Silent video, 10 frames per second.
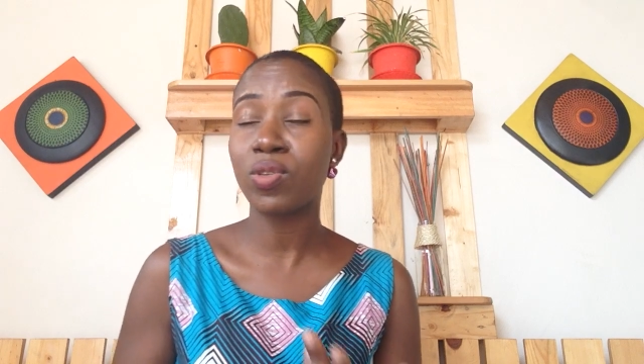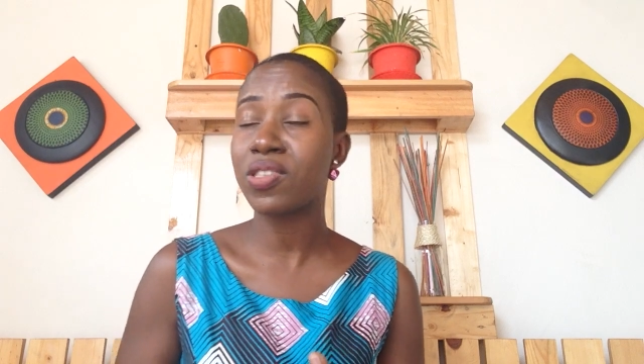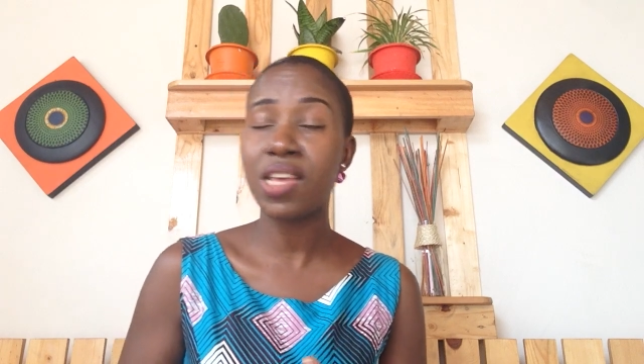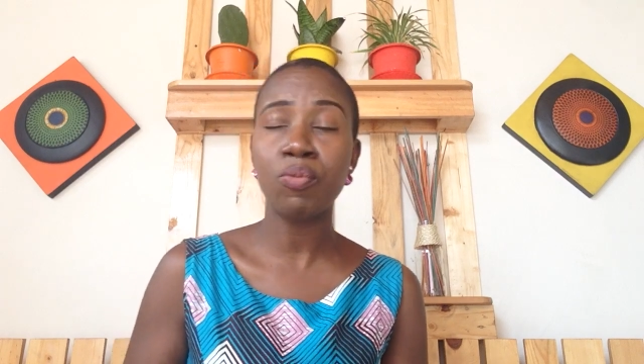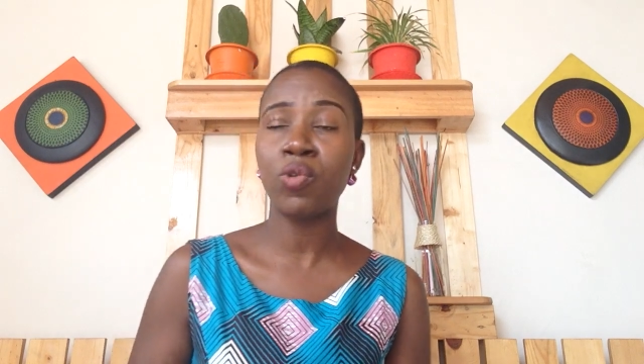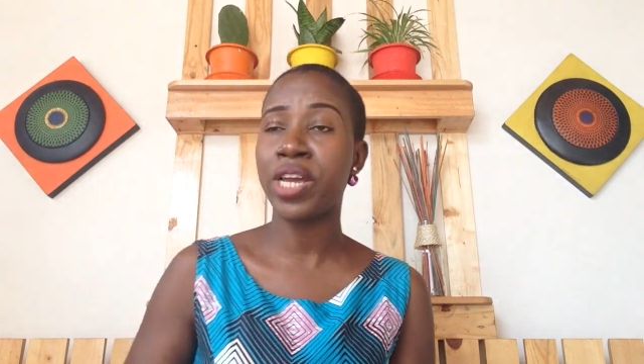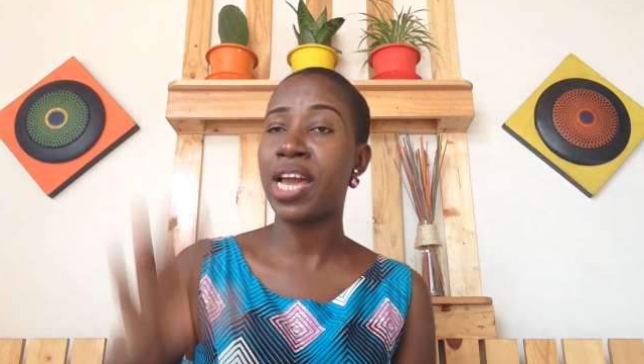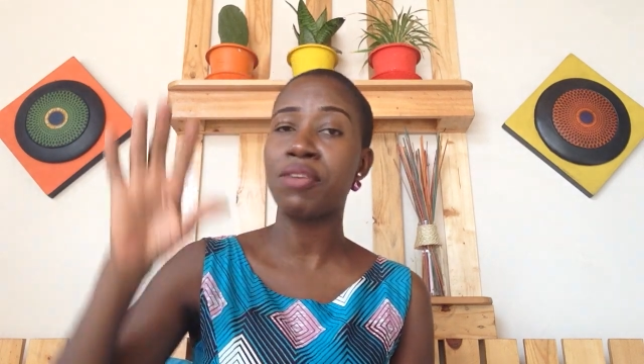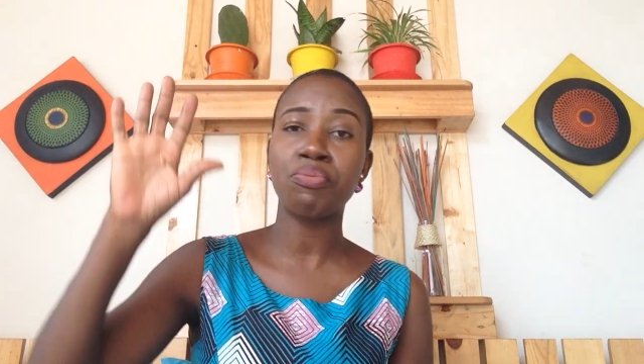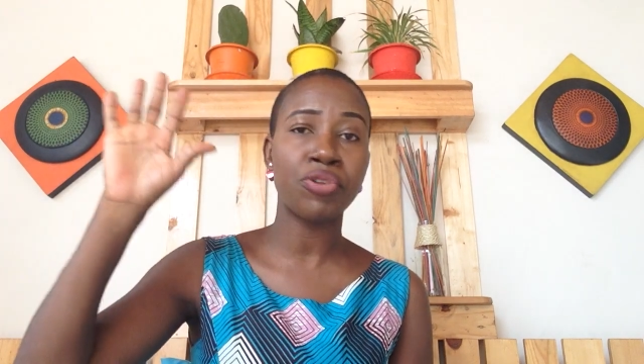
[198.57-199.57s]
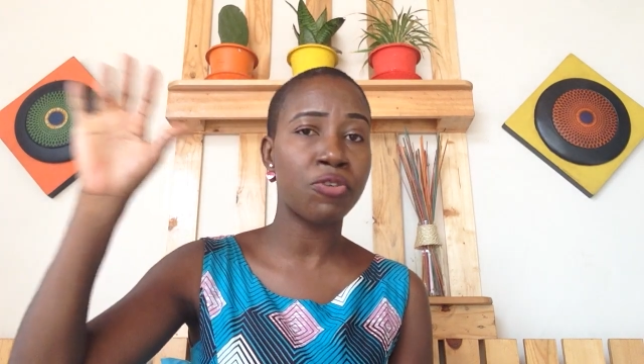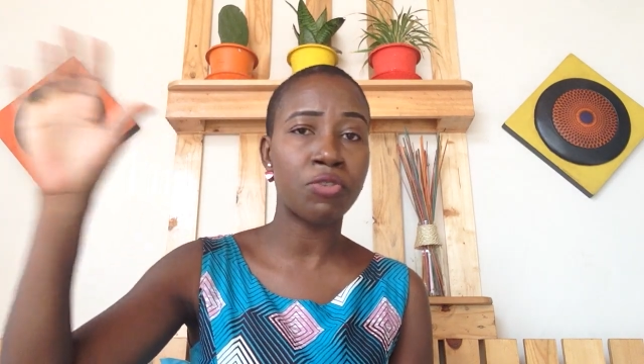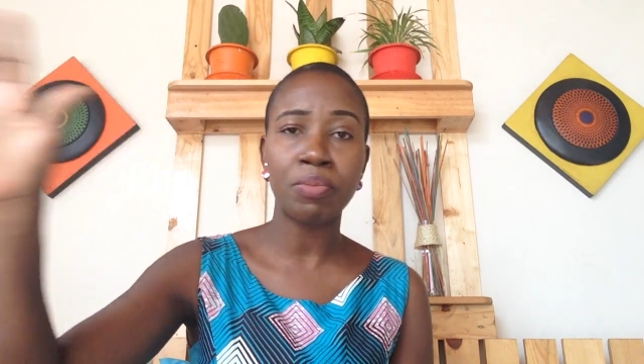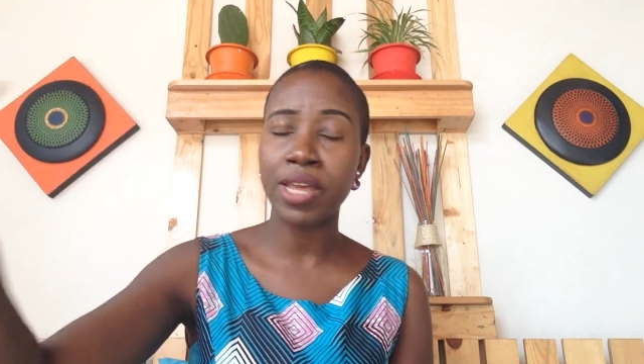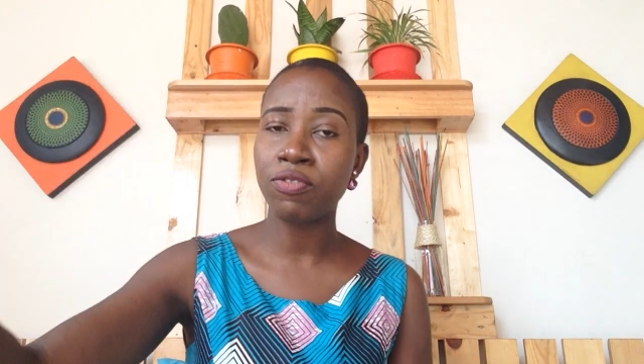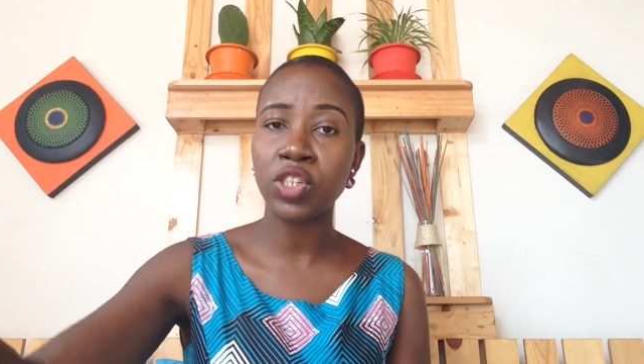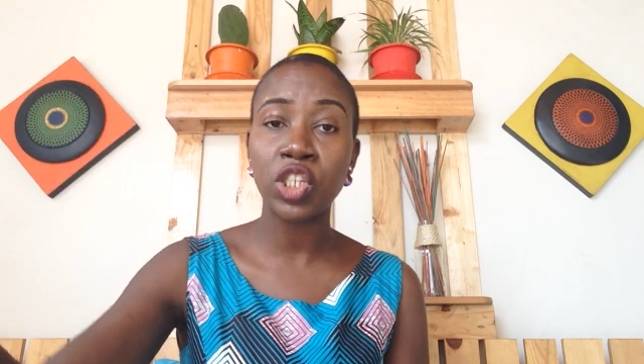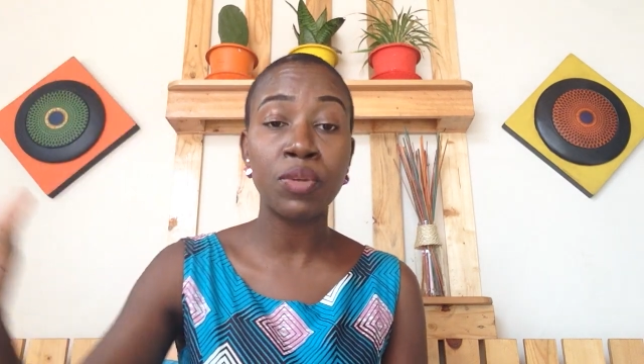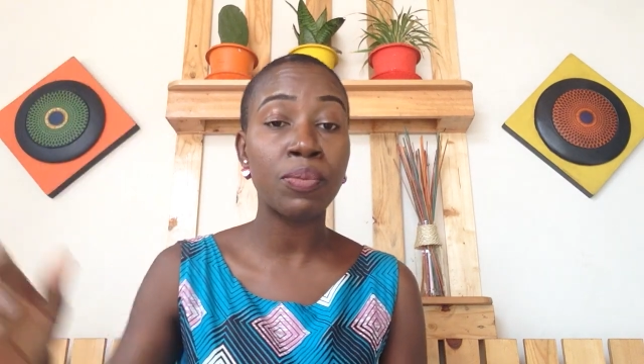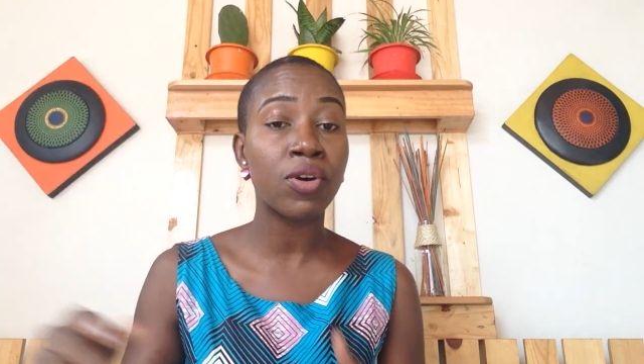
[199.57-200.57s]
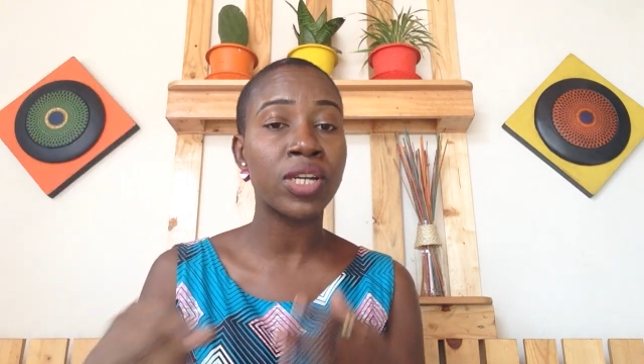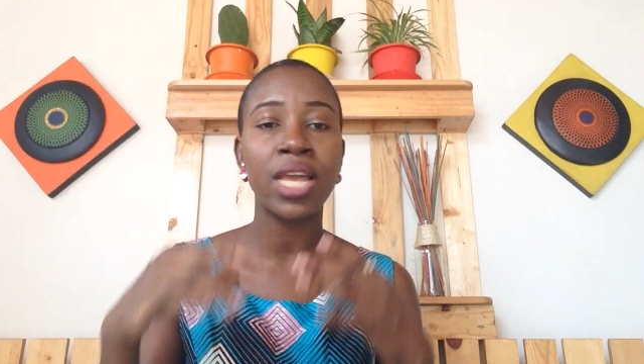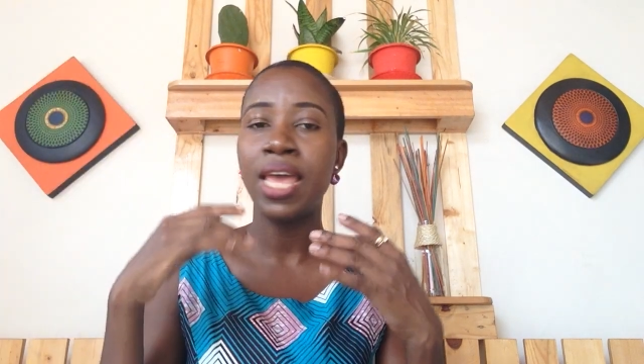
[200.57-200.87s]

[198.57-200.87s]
Same way I pray over my vision board,